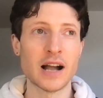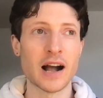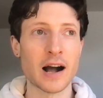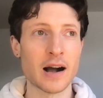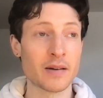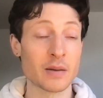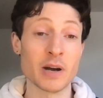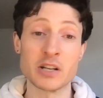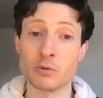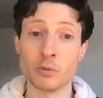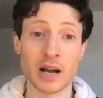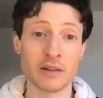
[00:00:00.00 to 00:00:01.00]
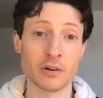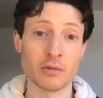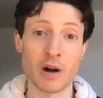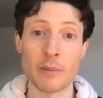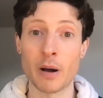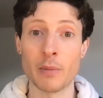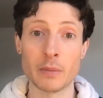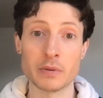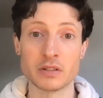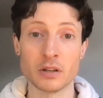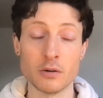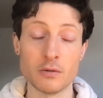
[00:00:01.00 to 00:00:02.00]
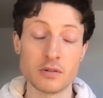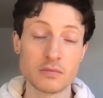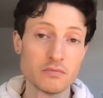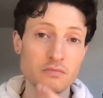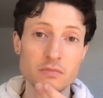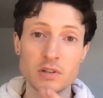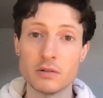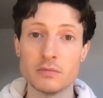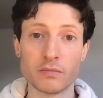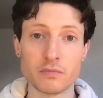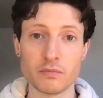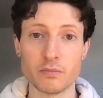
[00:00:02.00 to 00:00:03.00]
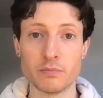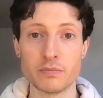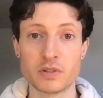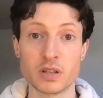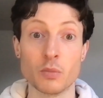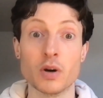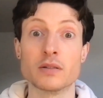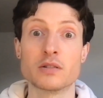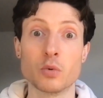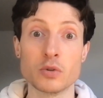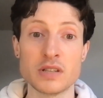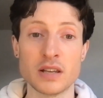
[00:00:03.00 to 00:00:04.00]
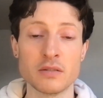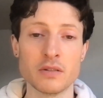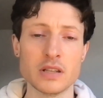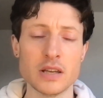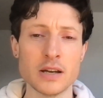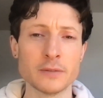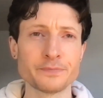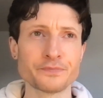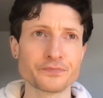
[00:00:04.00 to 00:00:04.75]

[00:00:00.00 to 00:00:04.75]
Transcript: And imagine we'll have a wrap-up episode, you know, somewhere towards the end of the year.